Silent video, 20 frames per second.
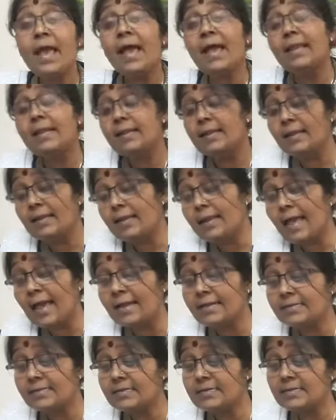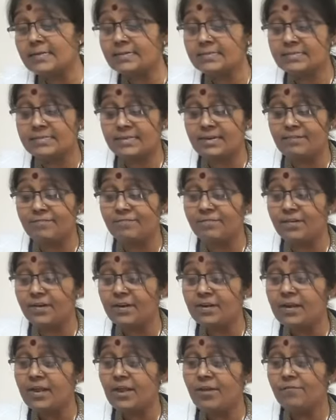and latter is
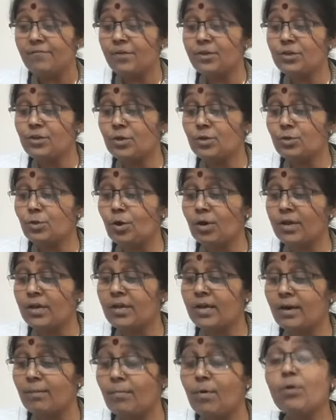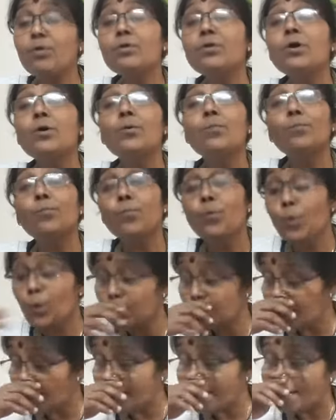referred when you are talking about
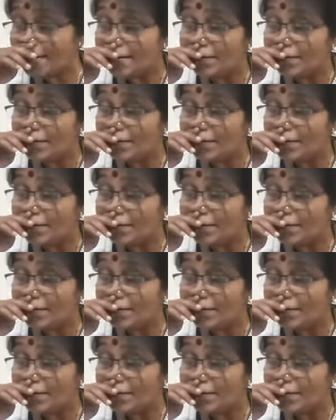more than